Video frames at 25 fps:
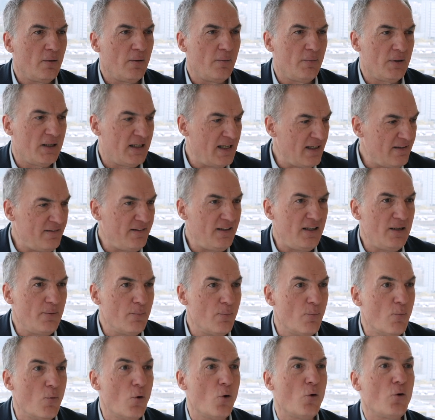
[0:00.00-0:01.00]
getting
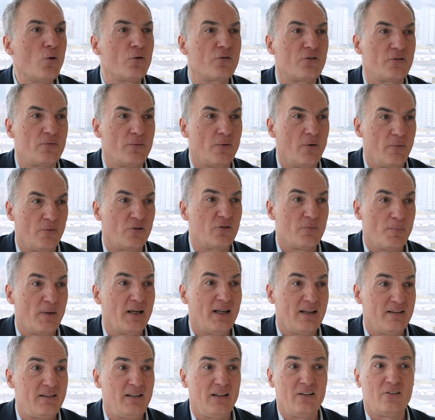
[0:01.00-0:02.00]

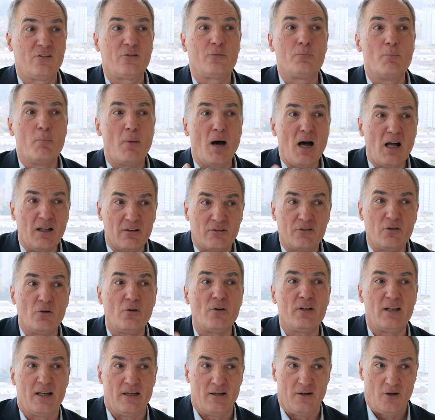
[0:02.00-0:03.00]

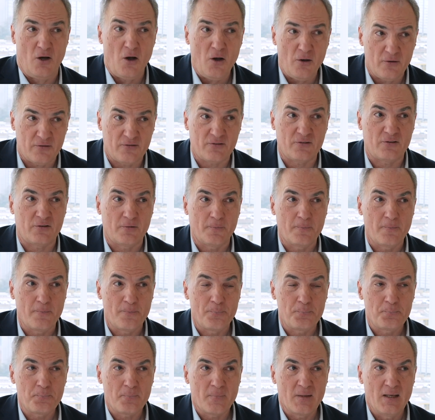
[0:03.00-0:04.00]
smarter than us.
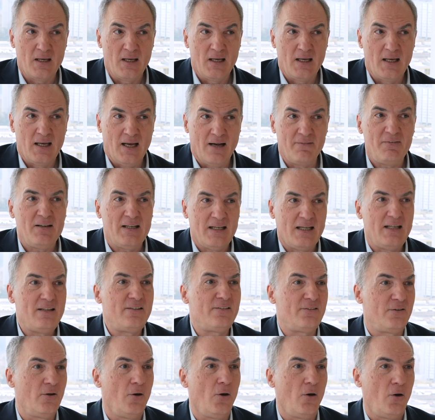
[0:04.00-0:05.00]
I think
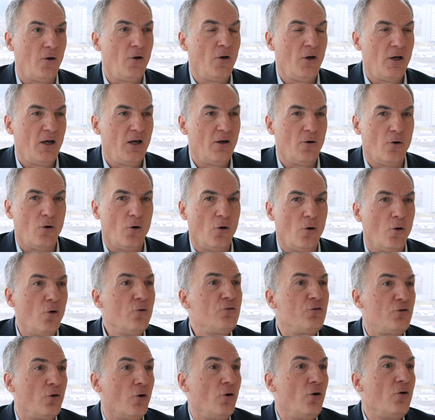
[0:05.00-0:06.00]
it's a
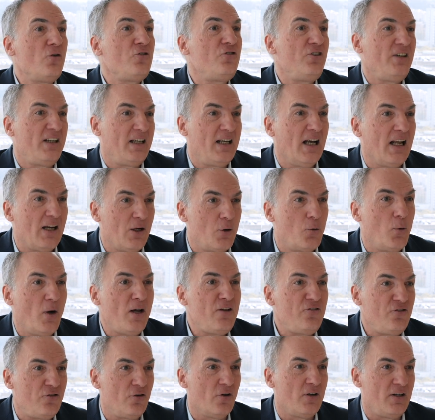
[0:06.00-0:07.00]
ontological
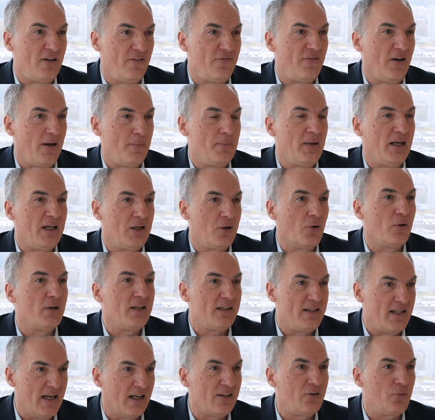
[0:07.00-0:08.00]
question, if I may call
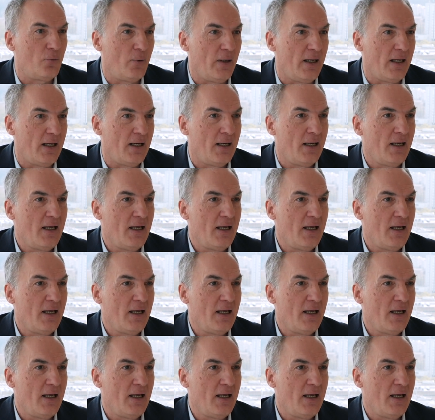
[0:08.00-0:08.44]
it that way.